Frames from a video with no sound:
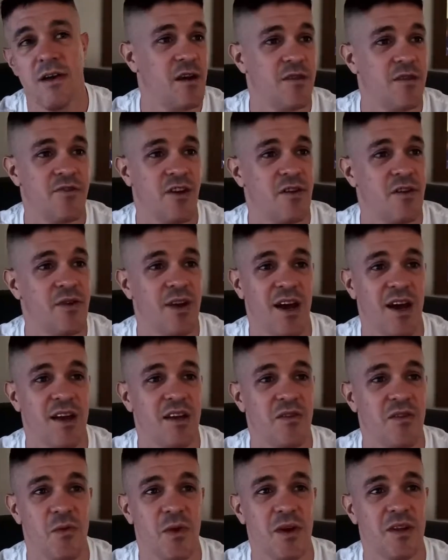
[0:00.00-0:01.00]
It's okay
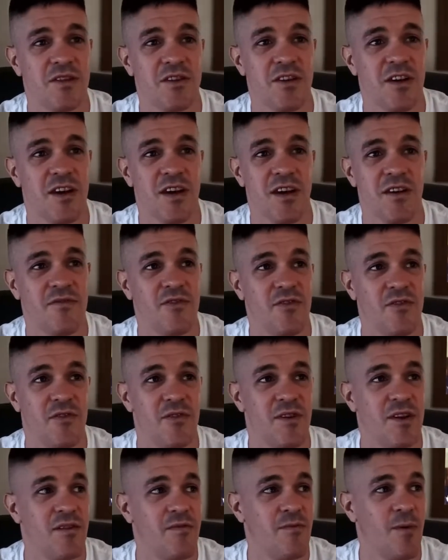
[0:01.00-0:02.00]
in the winter if
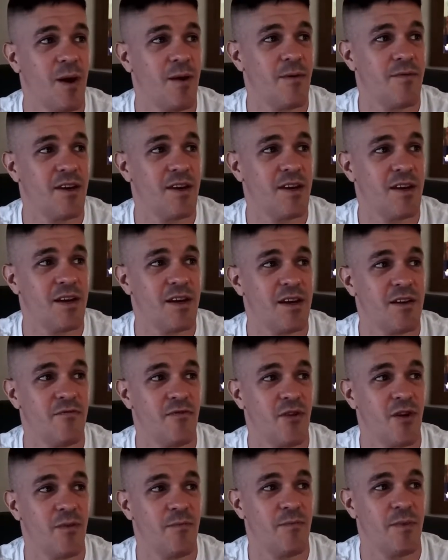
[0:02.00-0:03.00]
you're in a well ventilated
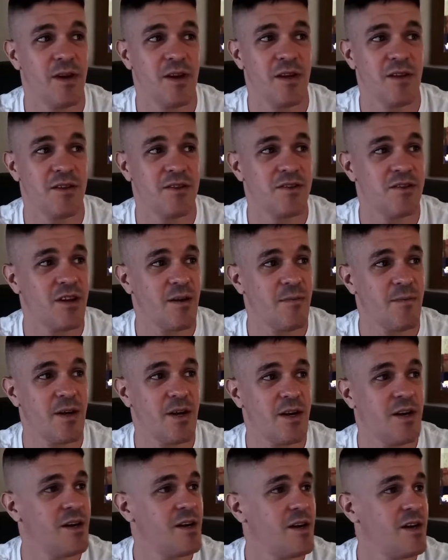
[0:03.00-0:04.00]
room, but in the
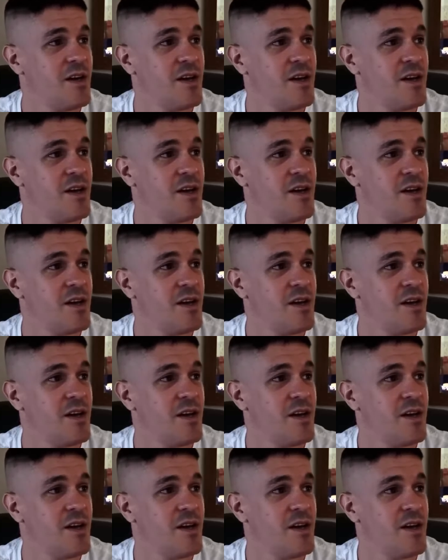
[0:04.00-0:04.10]
summer